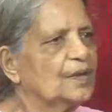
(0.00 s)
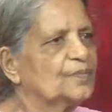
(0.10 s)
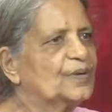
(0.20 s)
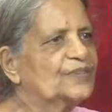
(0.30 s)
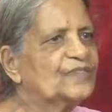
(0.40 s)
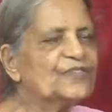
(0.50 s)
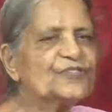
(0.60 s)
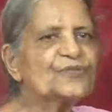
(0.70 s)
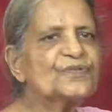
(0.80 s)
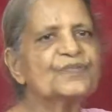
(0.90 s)
But we
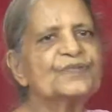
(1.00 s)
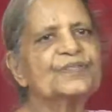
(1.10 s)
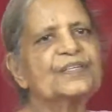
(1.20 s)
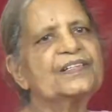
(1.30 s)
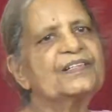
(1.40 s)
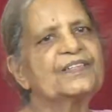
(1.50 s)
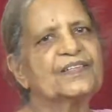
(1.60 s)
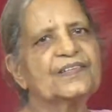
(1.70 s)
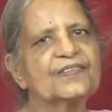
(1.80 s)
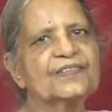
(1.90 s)
should not
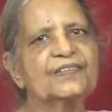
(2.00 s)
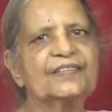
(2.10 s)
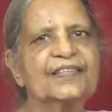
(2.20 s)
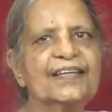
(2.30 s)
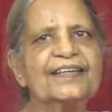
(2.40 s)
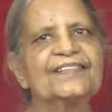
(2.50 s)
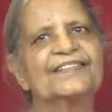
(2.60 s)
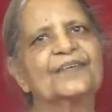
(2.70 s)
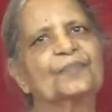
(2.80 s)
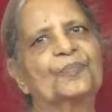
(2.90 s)
insist, that is
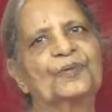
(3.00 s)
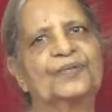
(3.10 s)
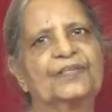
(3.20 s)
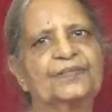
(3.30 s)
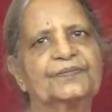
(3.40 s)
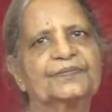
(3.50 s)
the point.